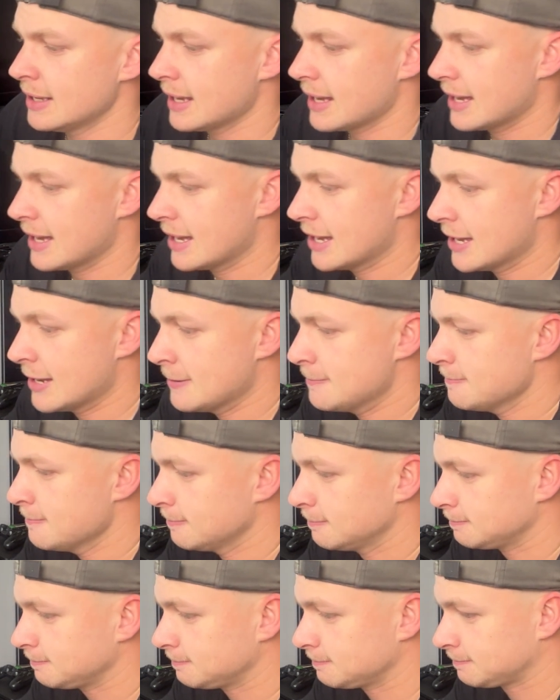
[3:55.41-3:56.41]
Of
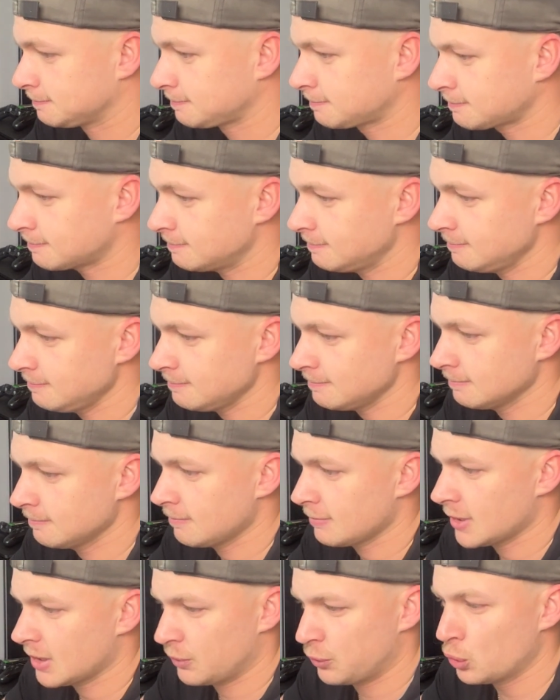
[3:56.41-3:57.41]

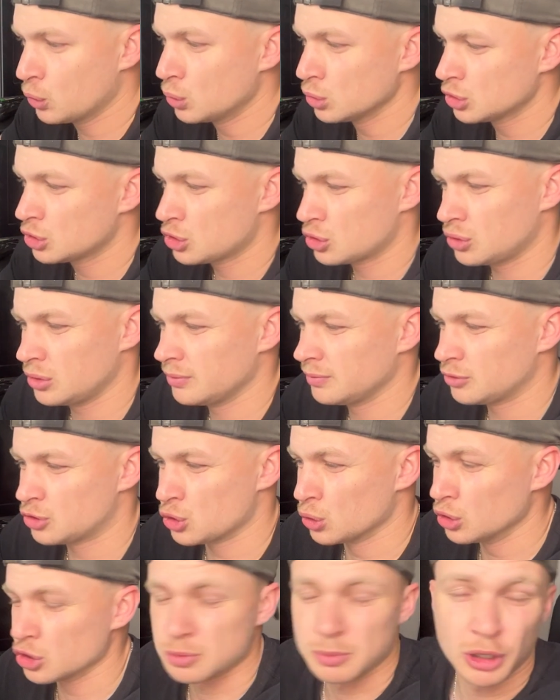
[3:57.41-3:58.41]
course,
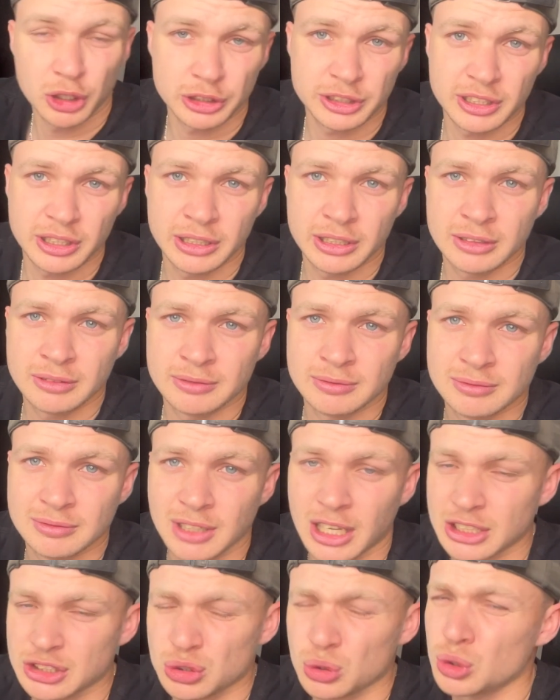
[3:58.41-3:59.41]
George Martin,
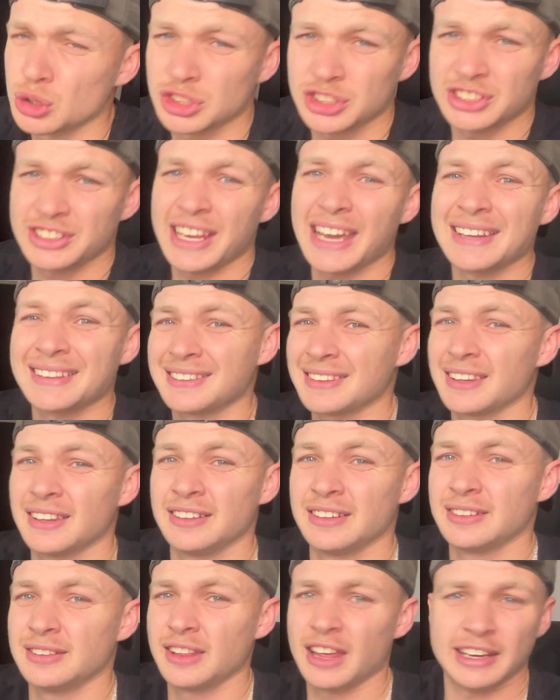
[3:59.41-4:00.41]
I saw a stat
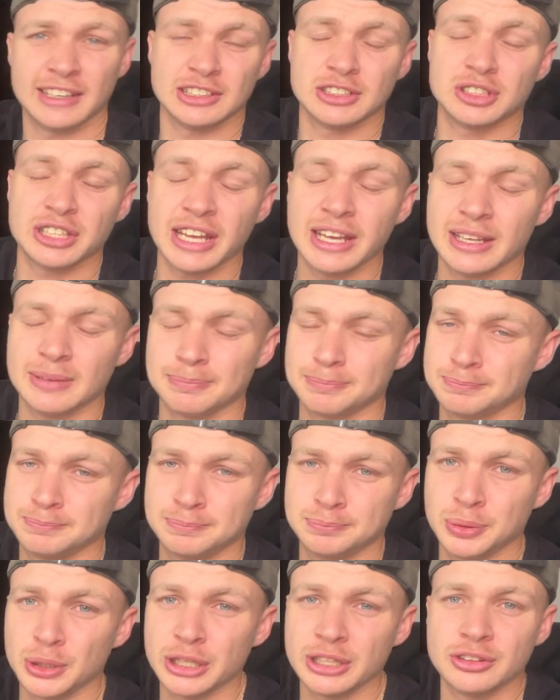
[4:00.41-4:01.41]
that he's
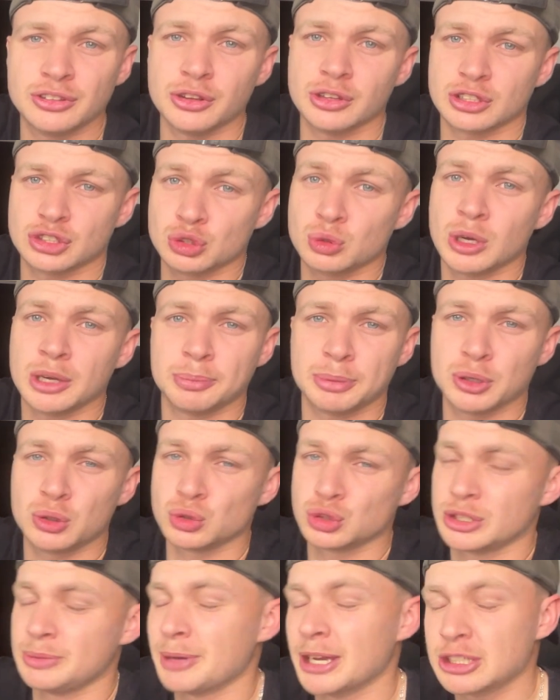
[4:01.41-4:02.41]
put into the squad
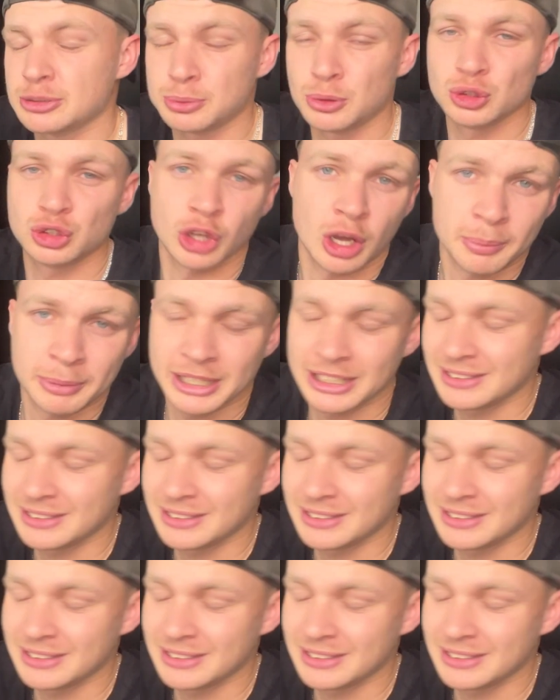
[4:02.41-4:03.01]
because he makes more dominant